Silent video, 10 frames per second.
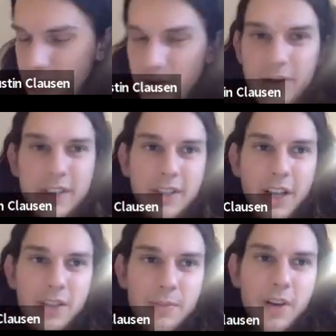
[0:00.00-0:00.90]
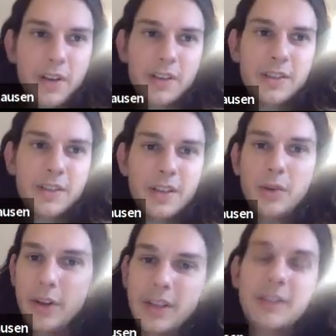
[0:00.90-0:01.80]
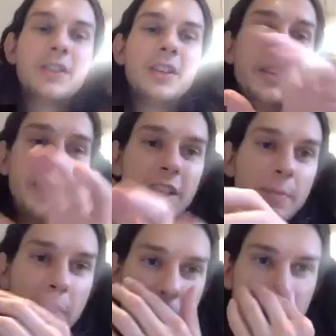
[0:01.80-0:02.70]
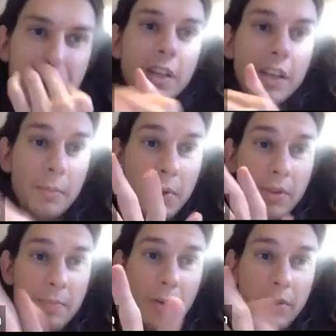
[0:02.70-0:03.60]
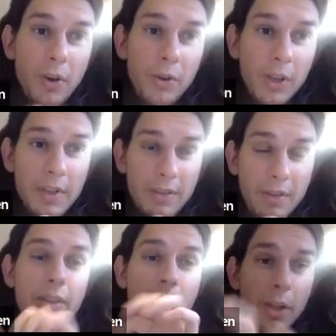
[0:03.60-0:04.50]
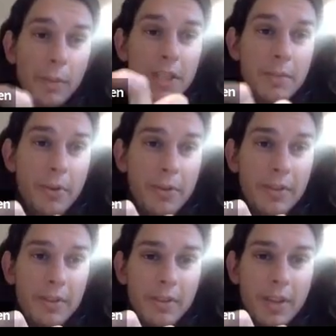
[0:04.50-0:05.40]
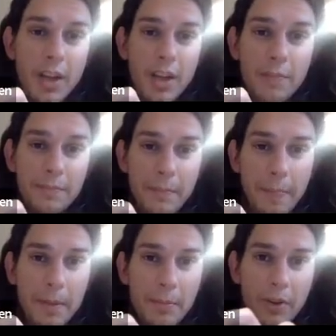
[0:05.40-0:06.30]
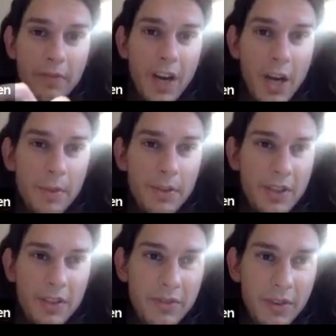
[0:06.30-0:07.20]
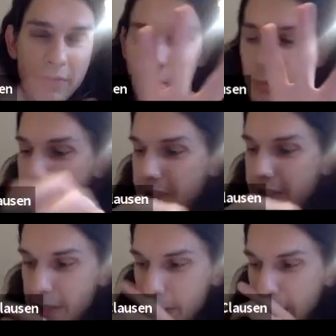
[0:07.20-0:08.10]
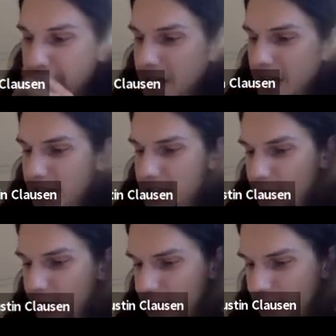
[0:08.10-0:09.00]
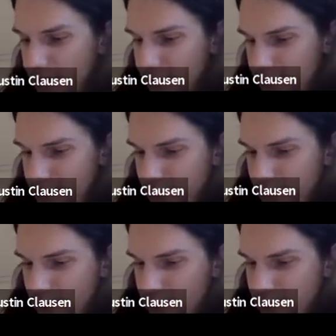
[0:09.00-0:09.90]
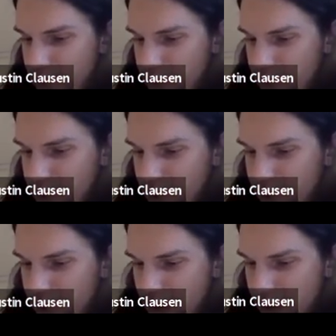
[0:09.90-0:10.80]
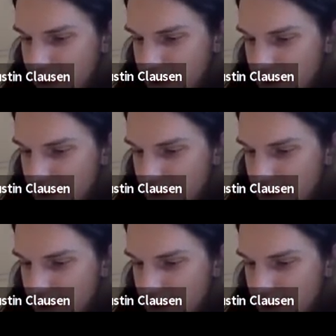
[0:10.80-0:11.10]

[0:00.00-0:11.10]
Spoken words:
do you tensor product? Well, the solid tensor product is going to commute with both colimits and both variables just for formal reasons. And so what you do is you resolve by